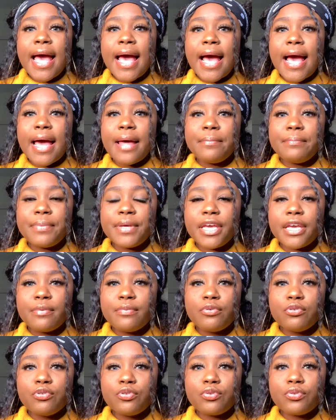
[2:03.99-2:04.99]
And be
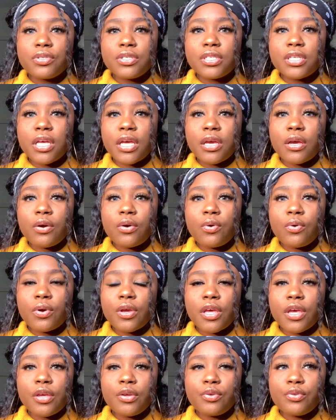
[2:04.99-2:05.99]
able to say,
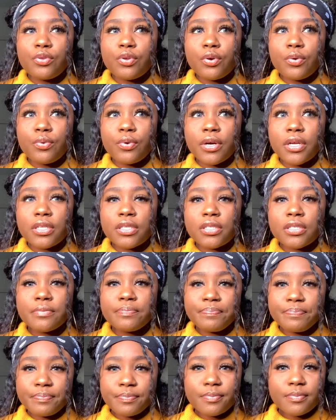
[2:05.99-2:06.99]
okay, you know what?
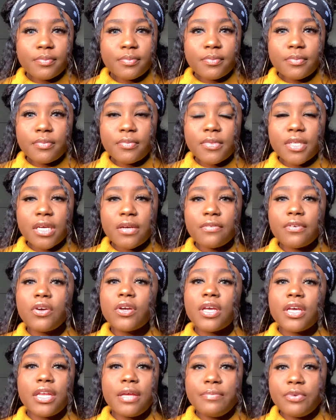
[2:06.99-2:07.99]

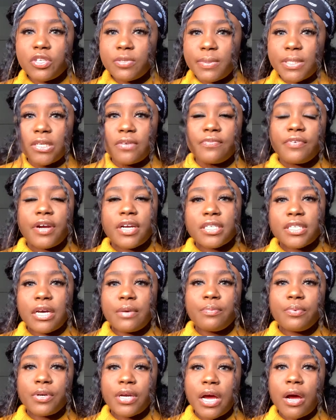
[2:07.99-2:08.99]
Okay, let me use myself for
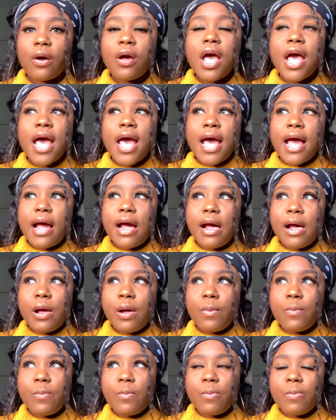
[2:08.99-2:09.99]
example now.
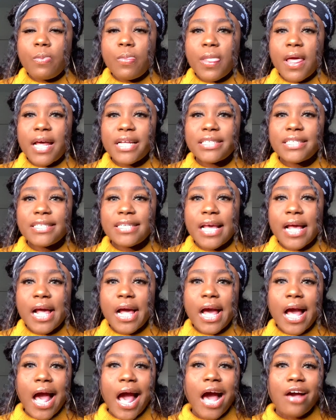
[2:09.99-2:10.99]
I
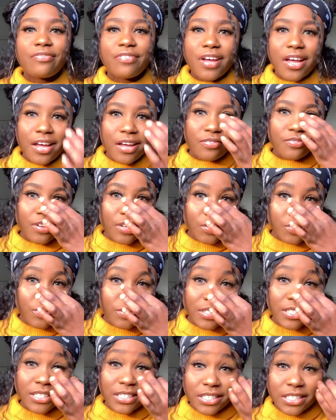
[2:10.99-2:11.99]
sing half and half. I don't
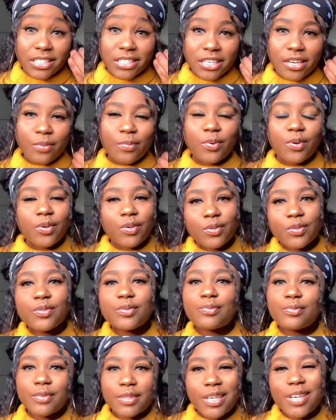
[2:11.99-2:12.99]
really sing well.
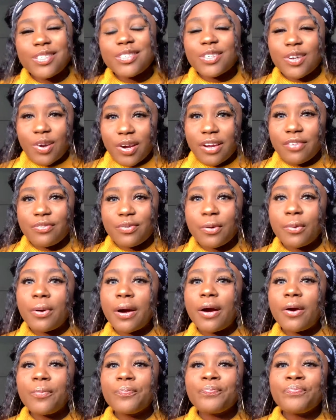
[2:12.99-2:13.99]
I've been quiet for a
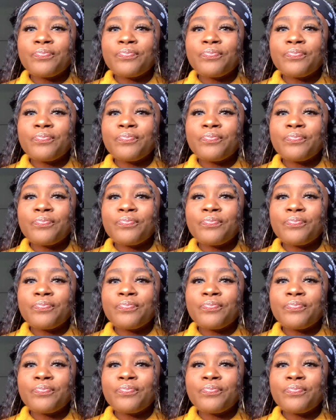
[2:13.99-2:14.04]
while.